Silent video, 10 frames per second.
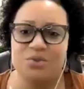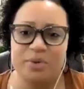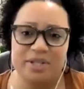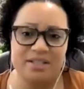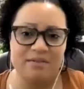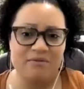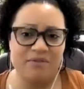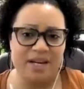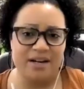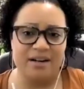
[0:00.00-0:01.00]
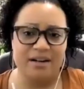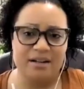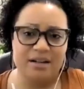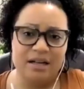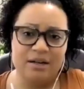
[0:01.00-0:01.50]
with some fear,
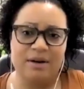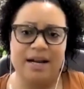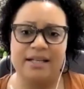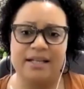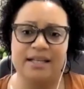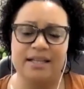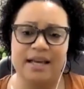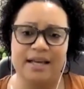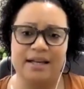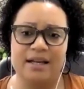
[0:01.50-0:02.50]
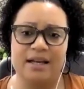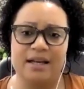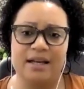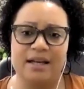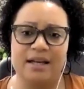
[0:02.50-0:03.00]
right? Like that,
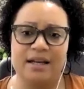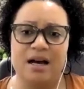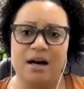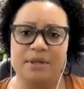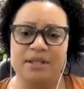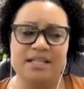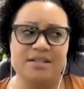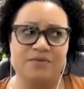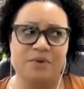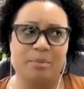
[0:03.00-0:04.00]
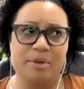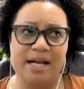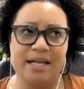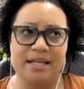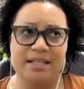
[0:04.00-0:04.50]
at least for
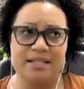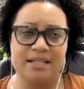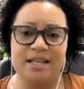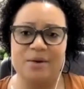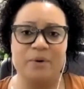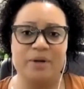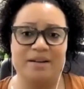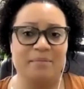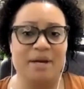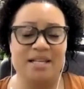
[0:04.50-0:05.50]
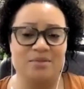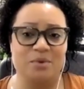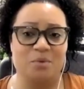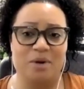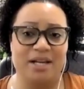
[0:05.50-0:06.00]
black kids, that they wouldn't mess with
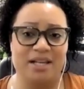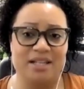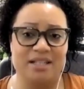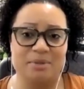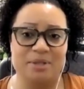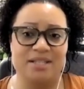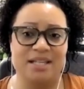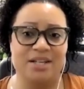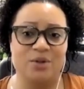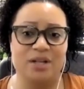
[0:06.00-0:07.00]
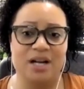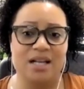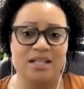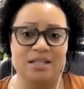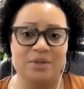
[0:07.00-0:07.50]
white kids because they know the
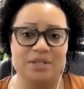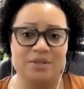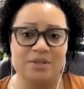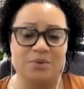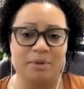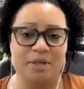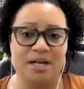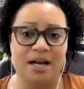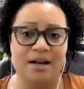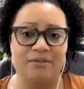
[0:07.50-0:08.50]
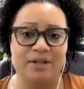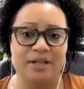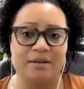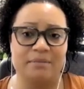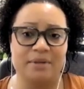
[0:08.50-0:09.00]
consequences were much higher for
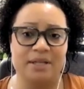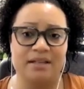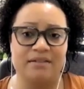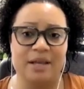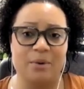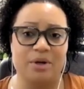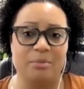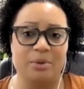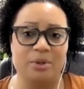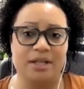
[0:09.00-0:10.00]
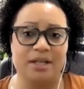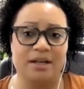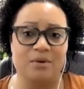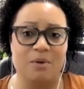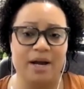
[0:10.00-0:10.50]
them if they were to bully a
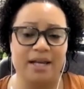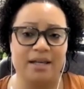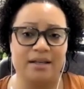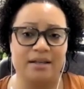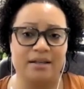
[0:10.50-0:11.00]
white kid.